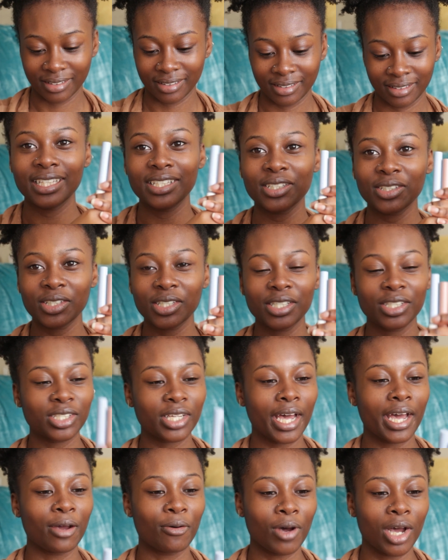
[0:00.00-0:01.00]
These are their
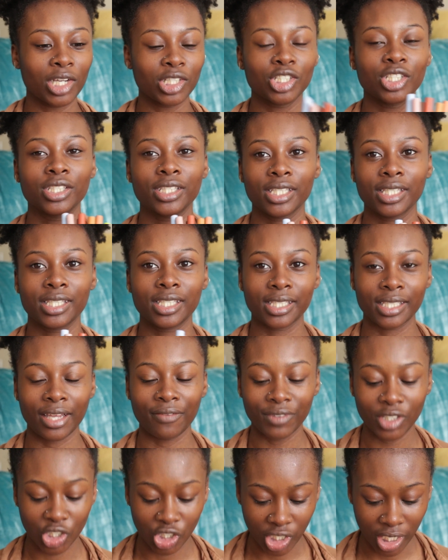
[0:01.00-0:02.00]
Skywashes. It's
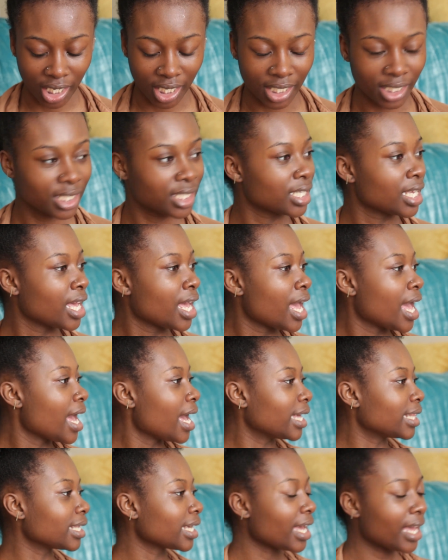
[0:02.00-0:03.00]
7 shades.
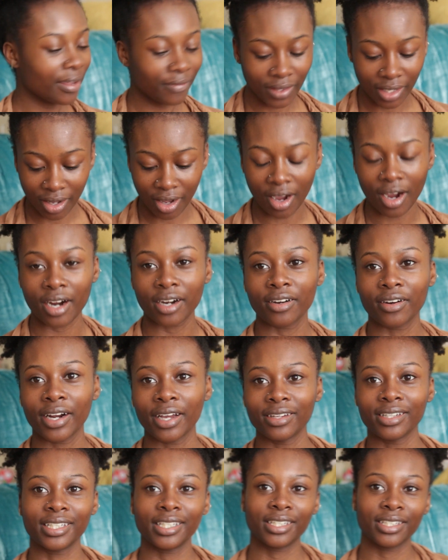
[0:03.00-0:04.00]
I think I have the card
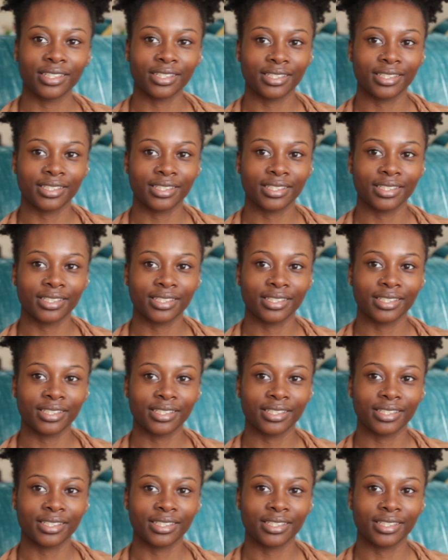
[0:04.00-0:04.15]
around here